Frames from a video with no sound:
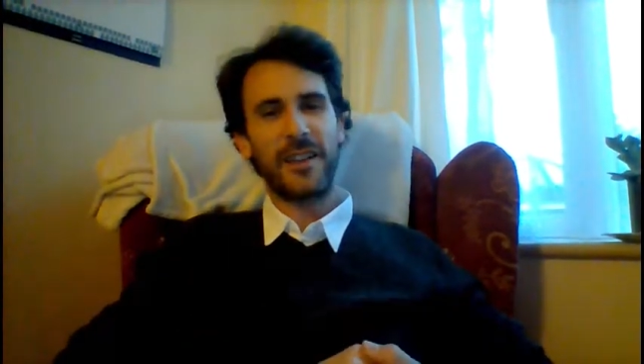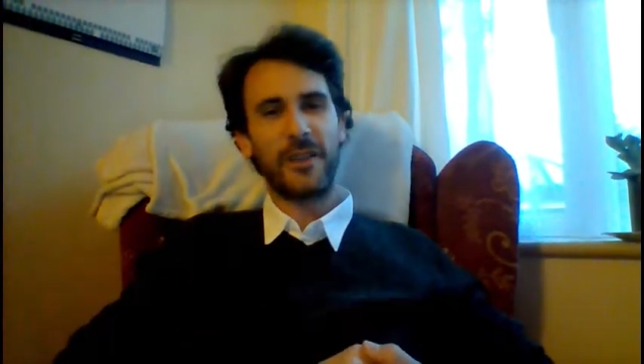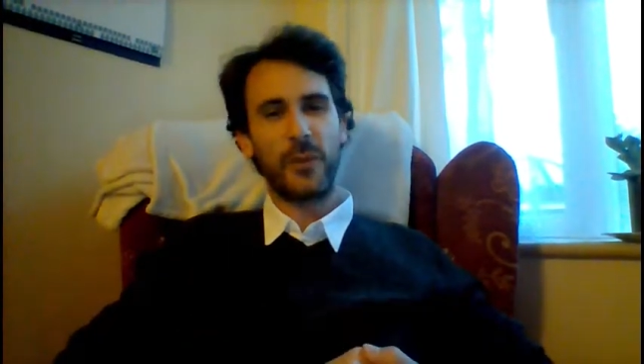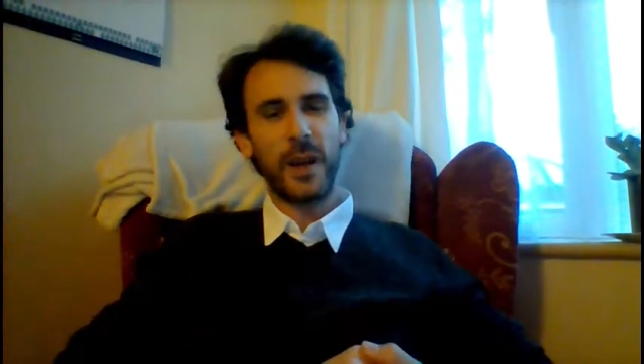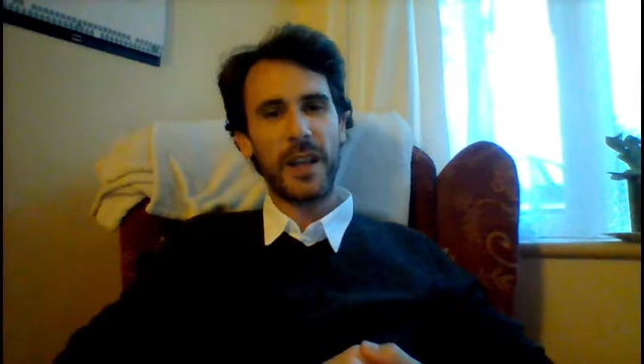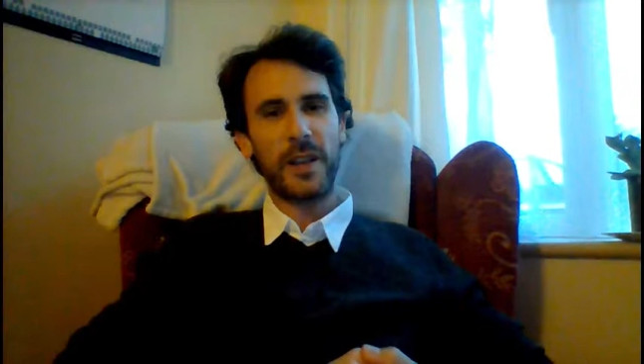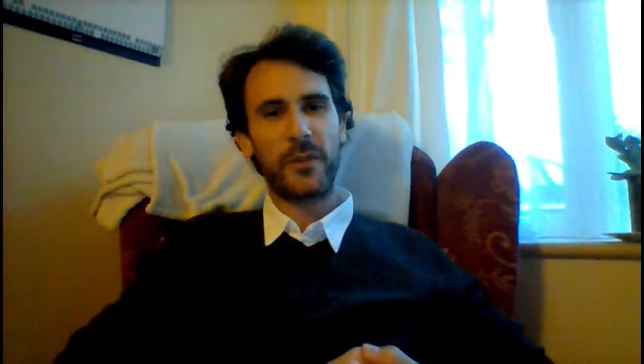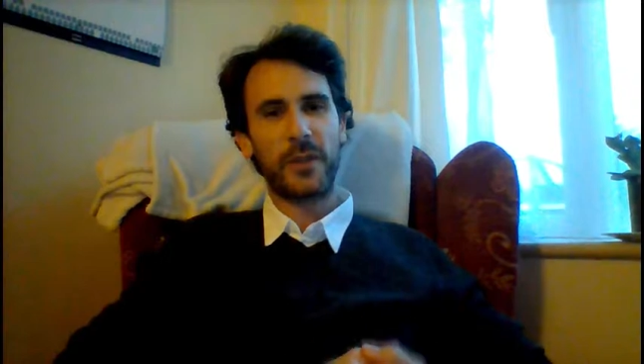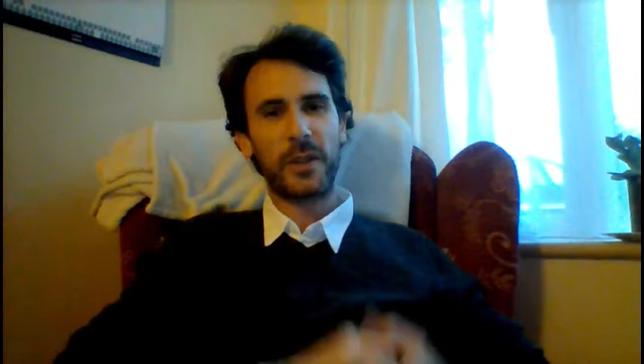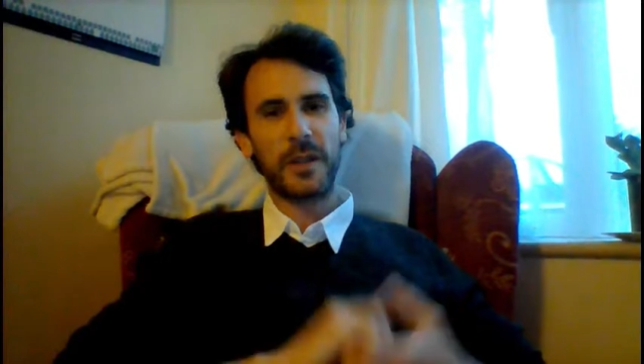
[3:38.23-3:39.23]
way
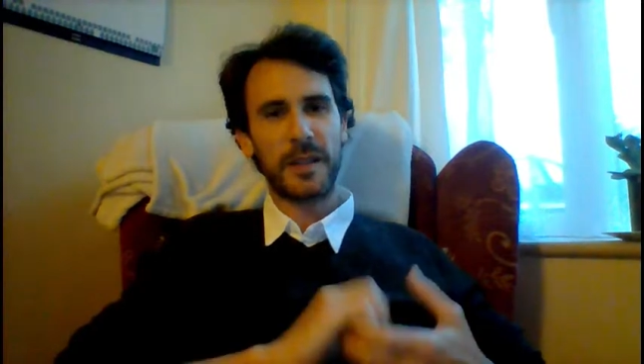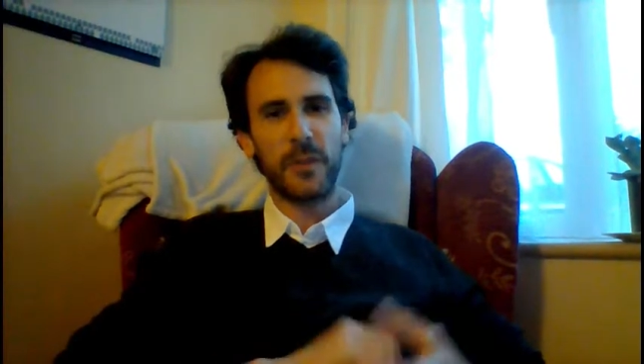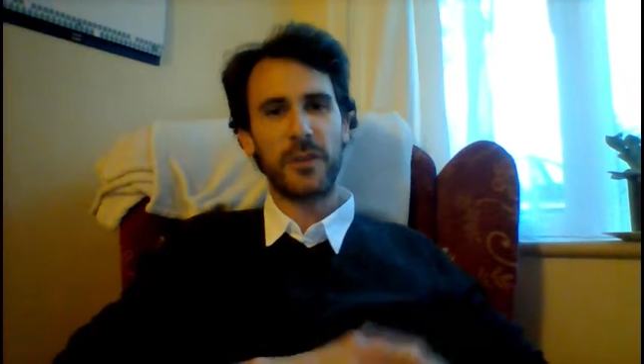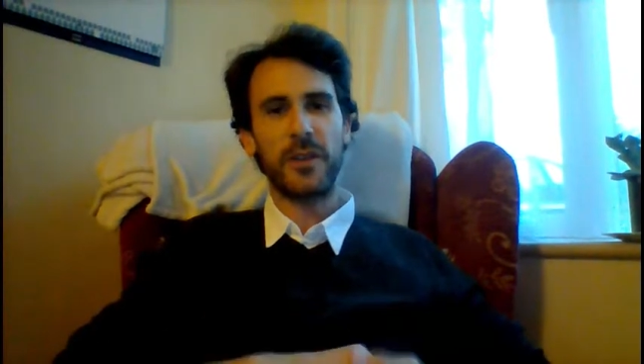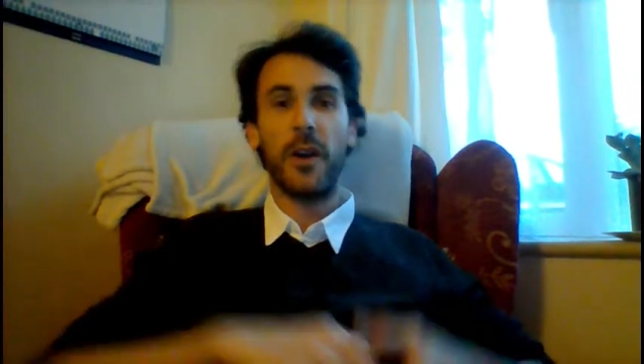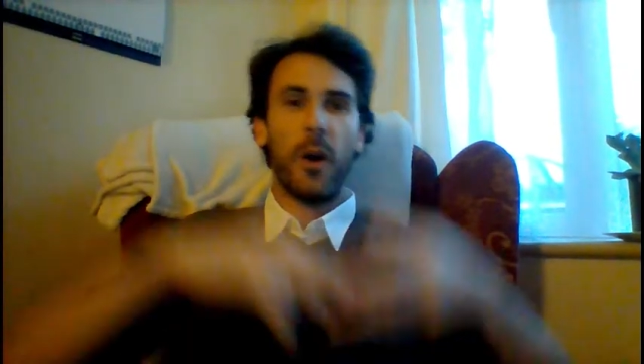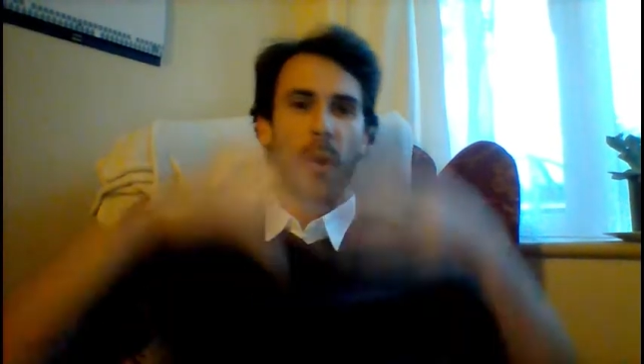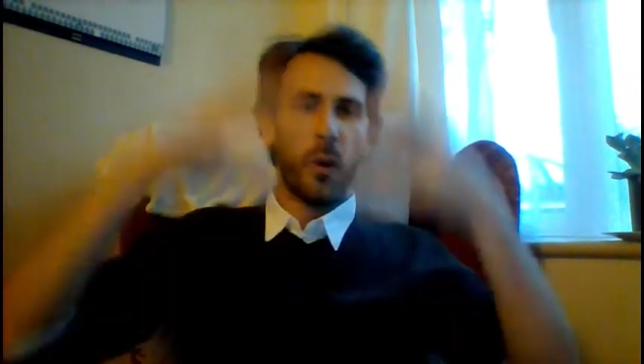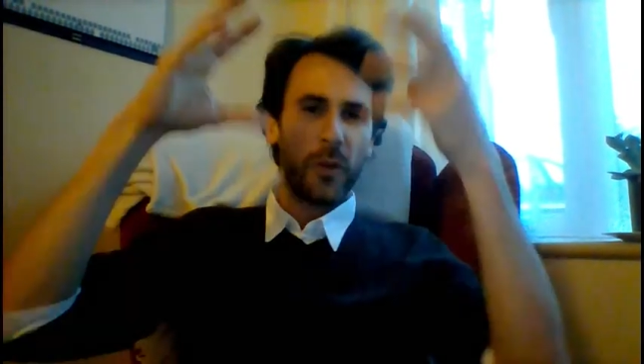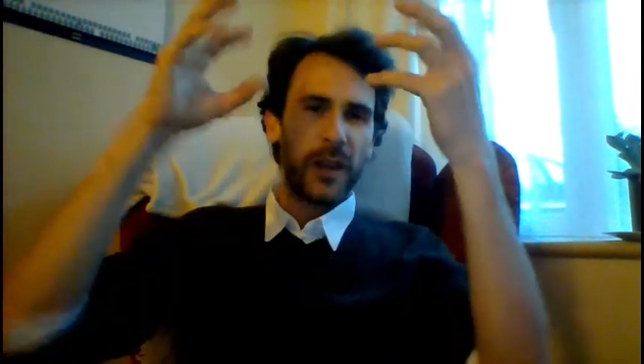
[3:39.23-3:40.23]
of conception
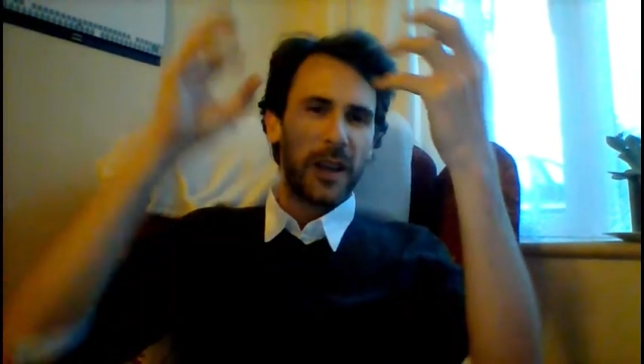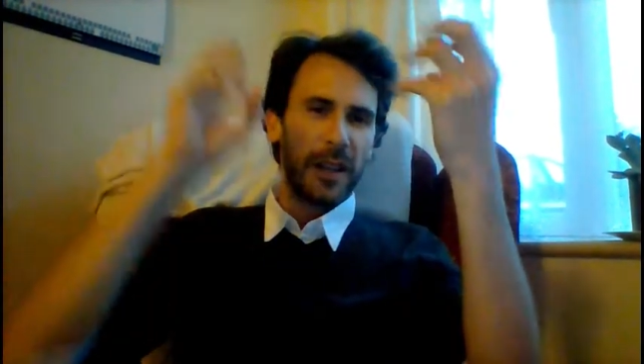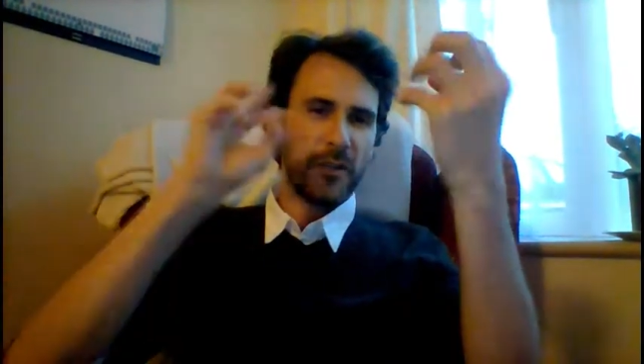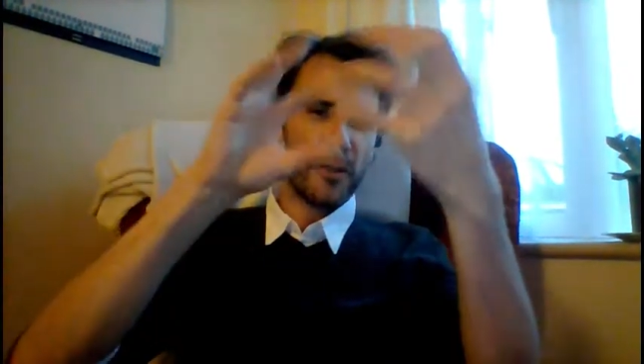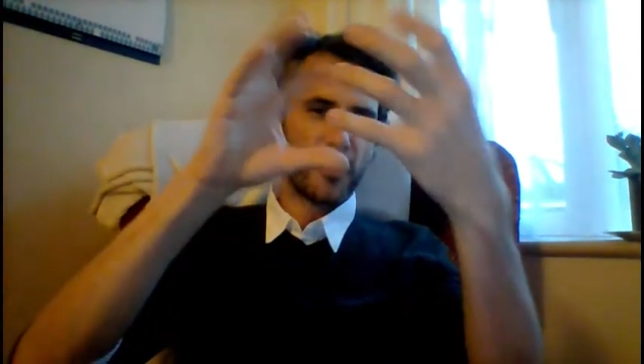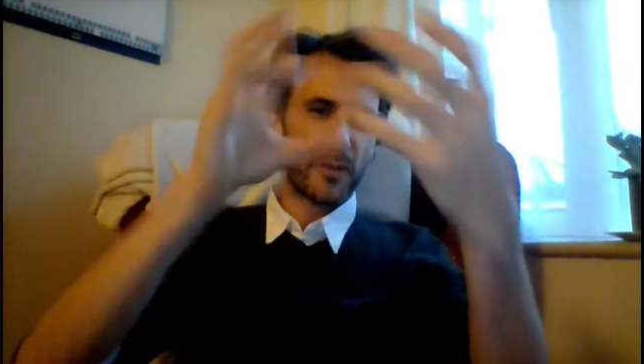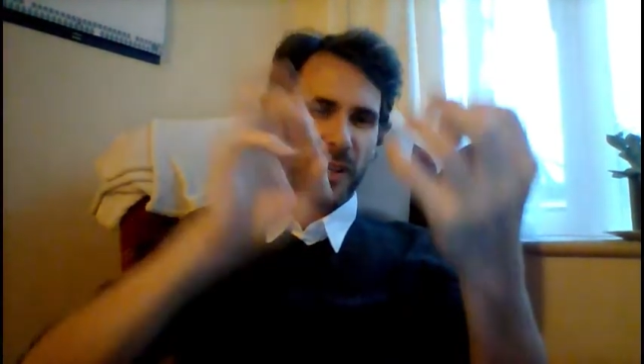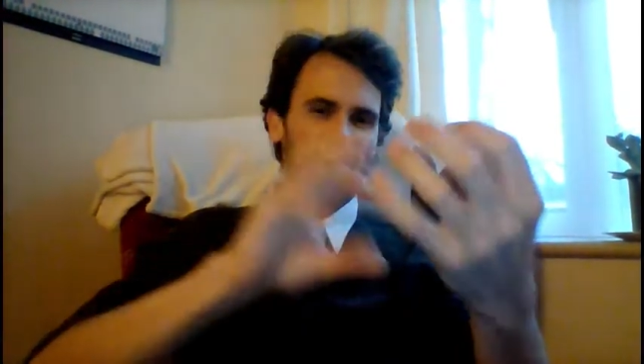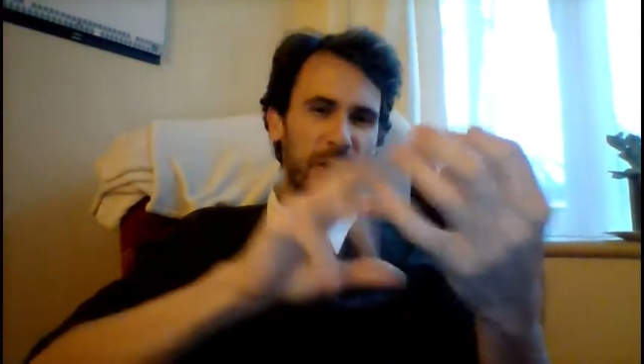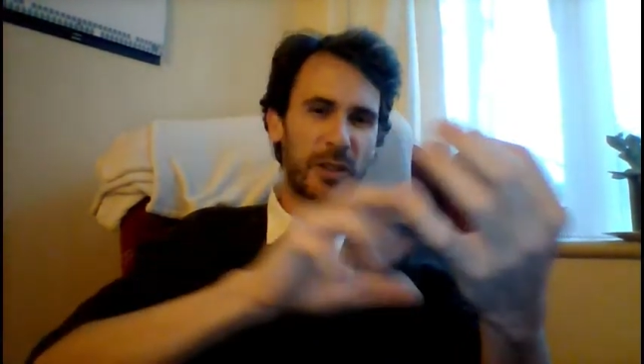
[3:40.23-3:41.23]
or the
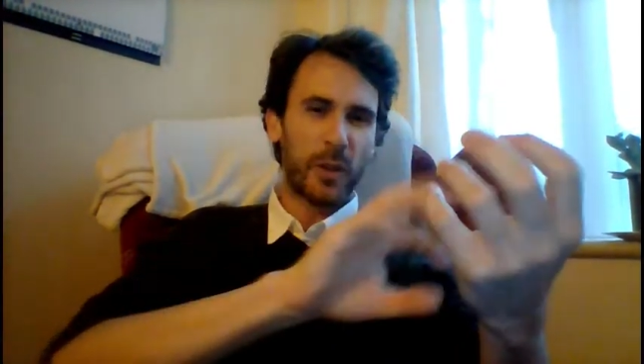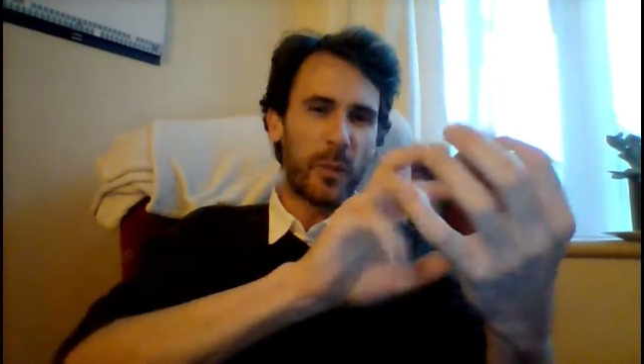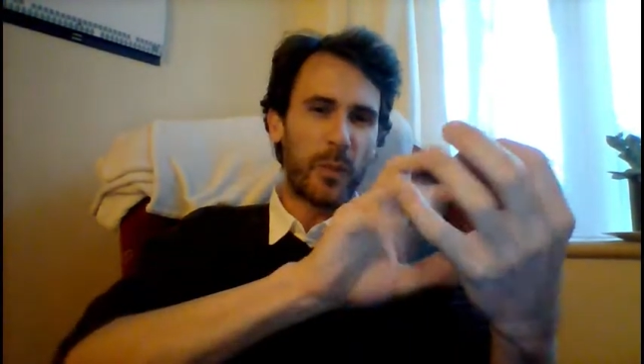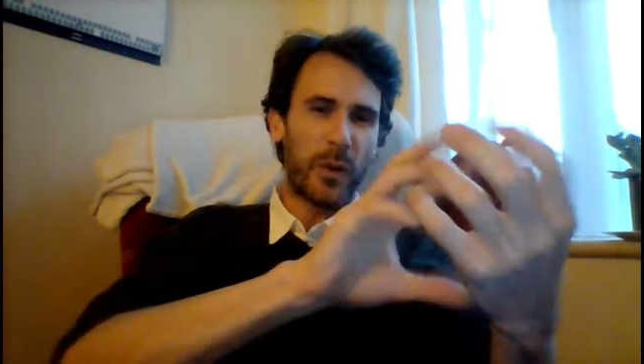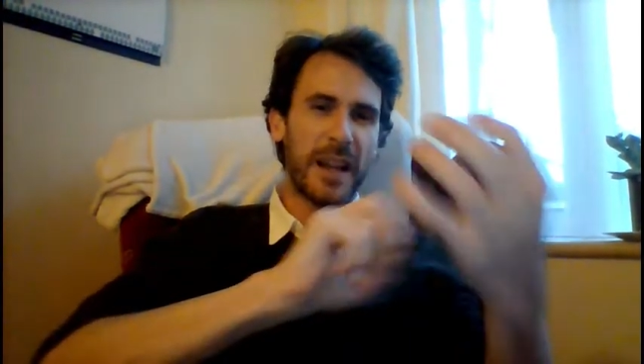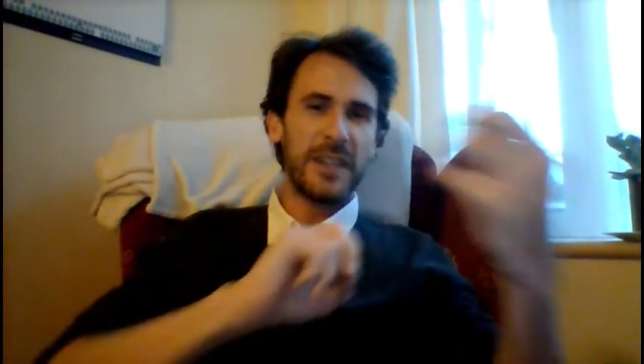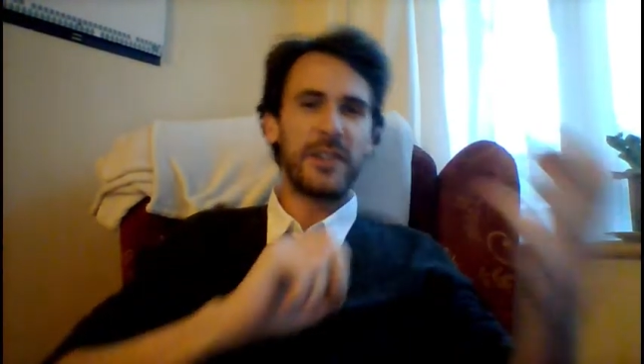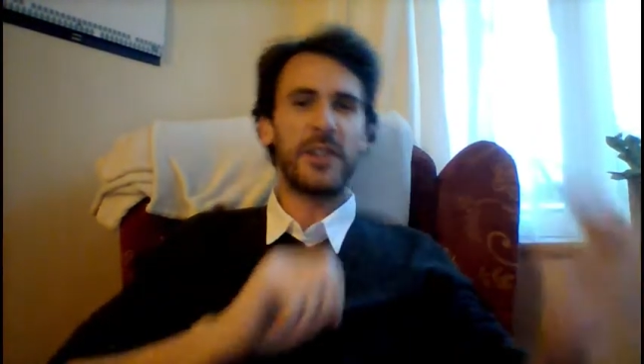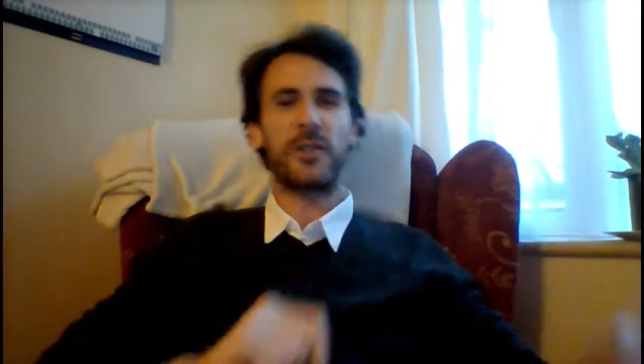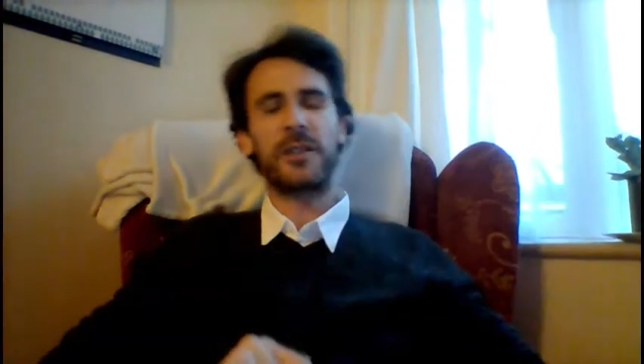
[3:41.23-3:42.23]
neurological brain
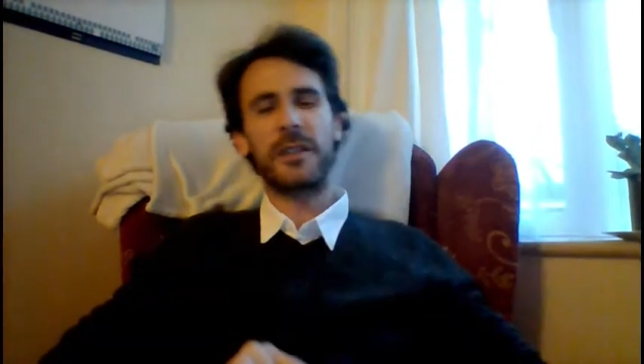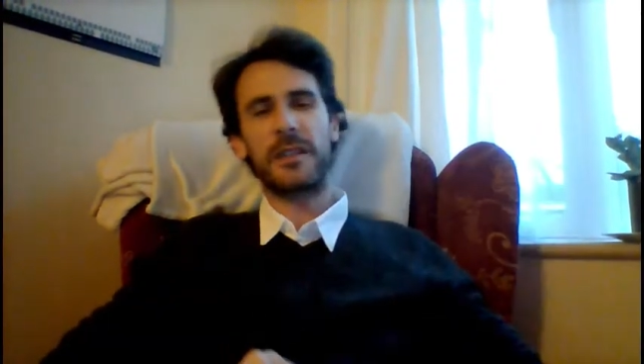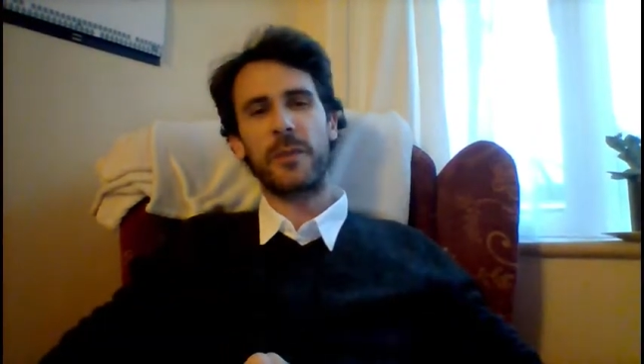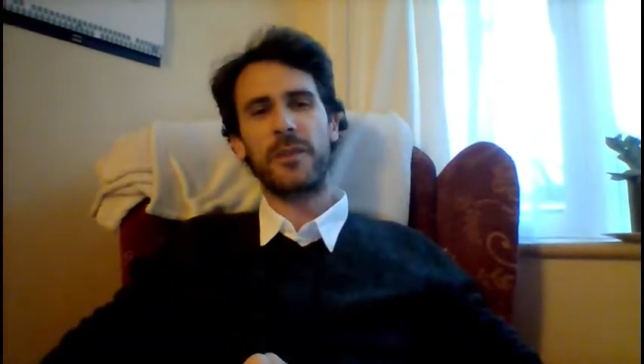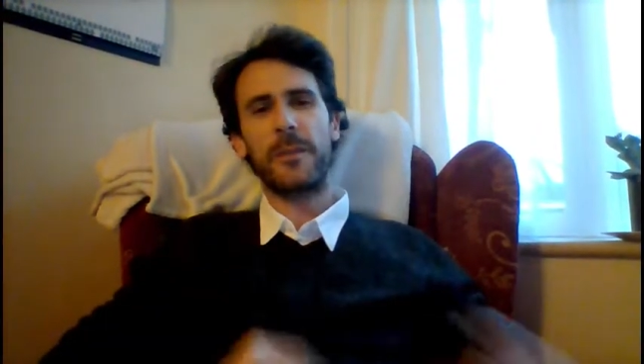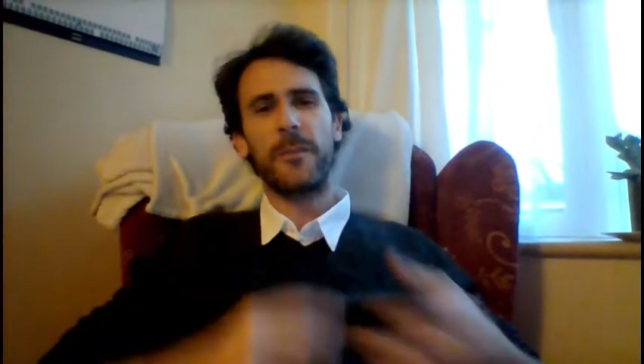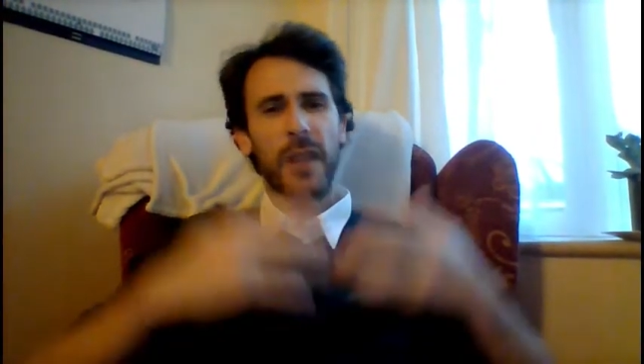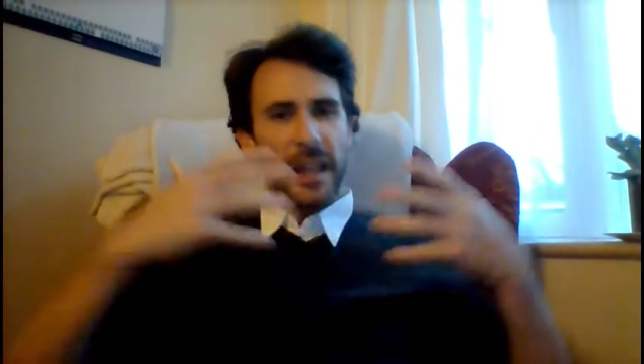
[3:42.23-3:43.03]
tissue conception.